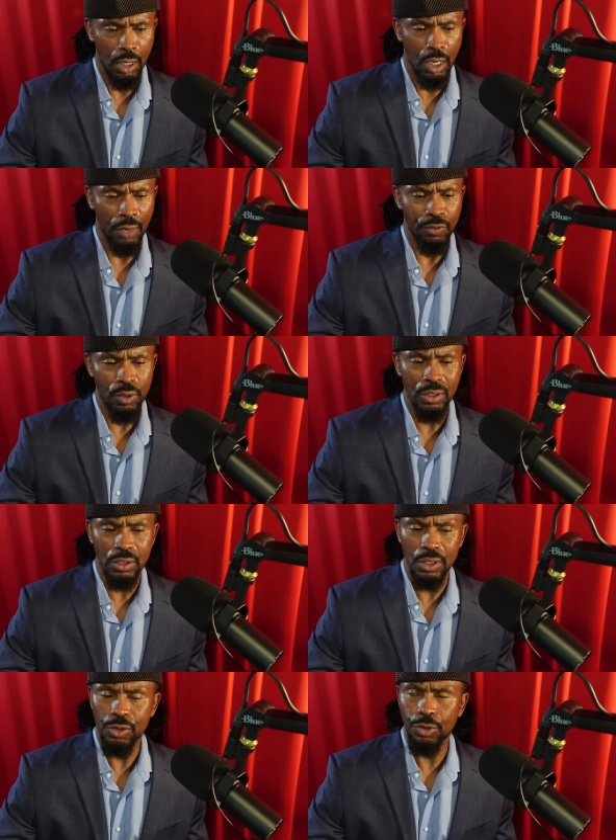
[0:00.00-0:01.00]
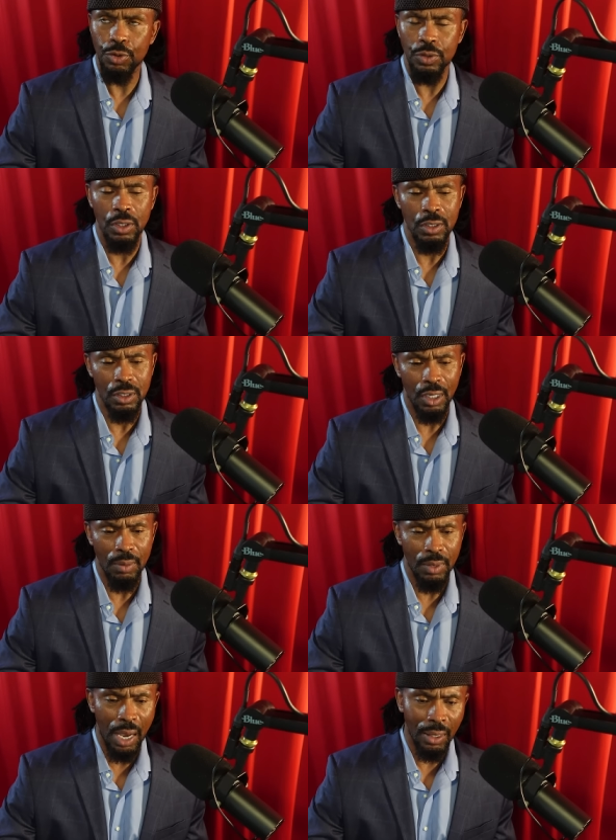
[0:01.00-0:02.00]
If you continue using the same
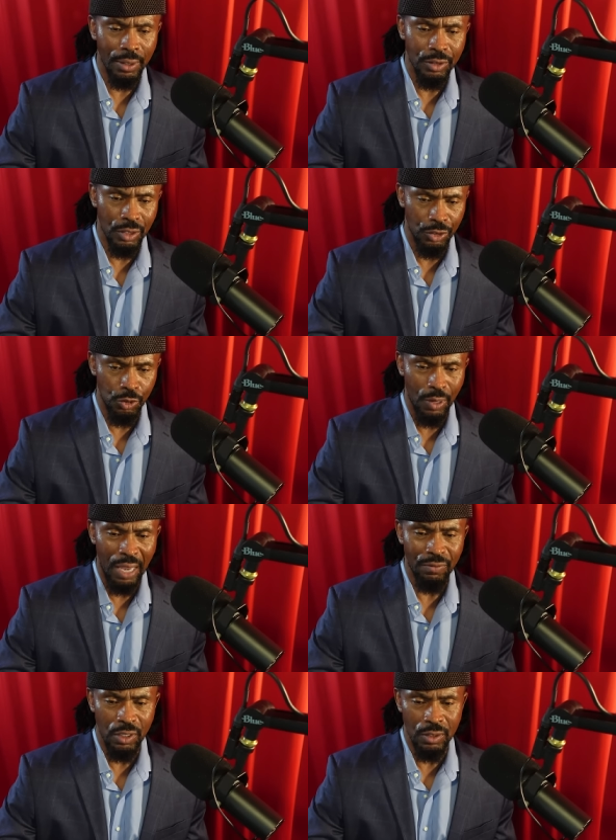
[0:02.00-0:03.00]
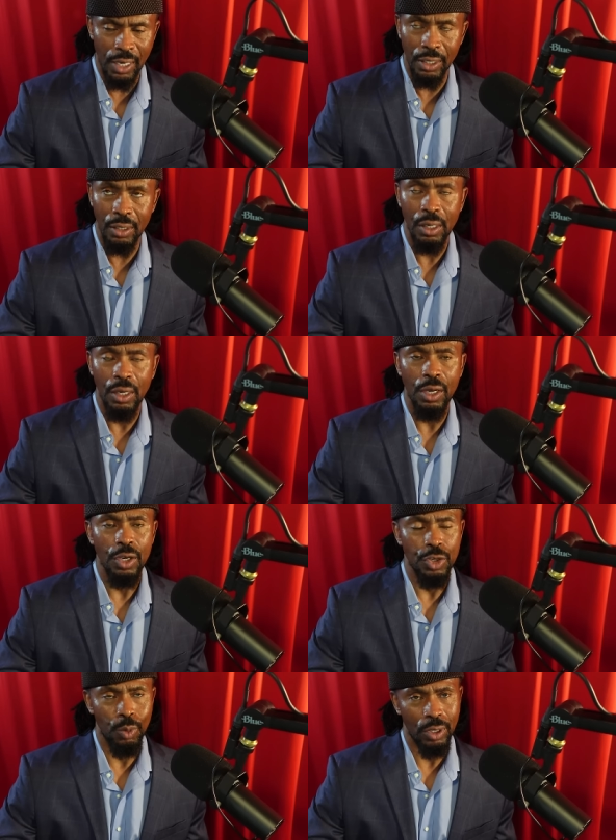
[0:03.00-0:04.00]
knowledge that you have today,
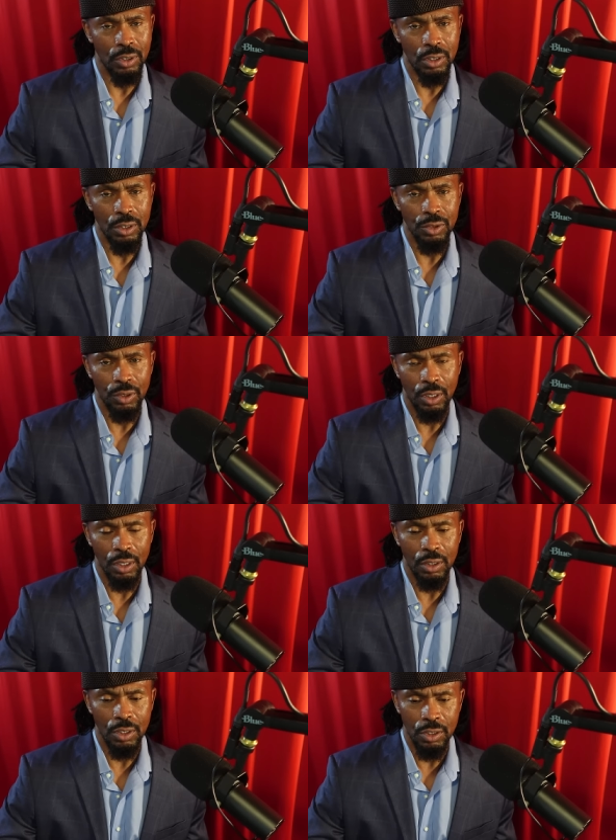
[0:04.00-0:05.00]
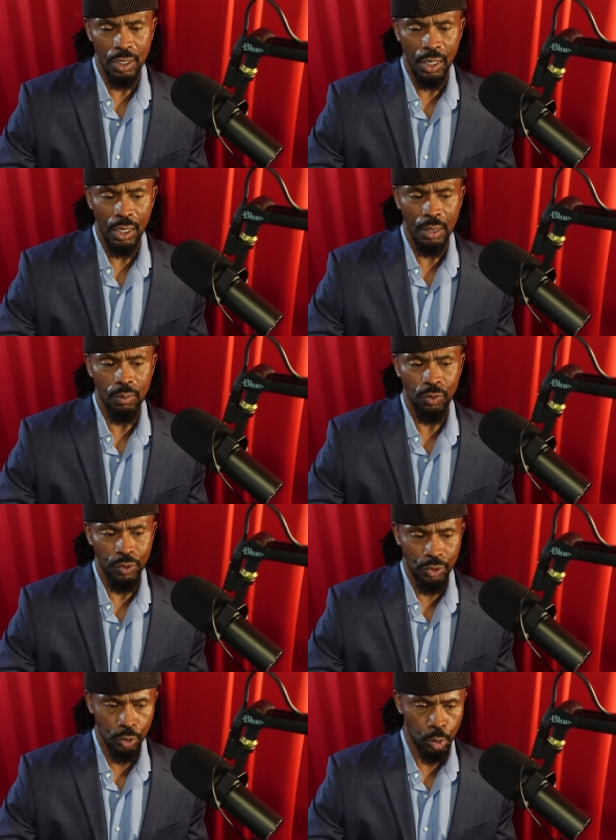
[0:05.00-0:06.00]
you will continue to get the same
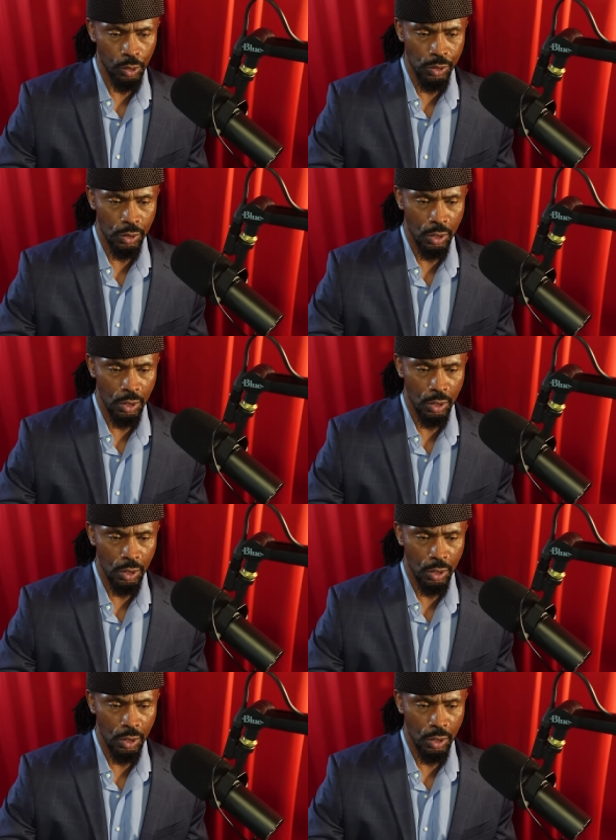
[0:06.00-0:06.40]
results.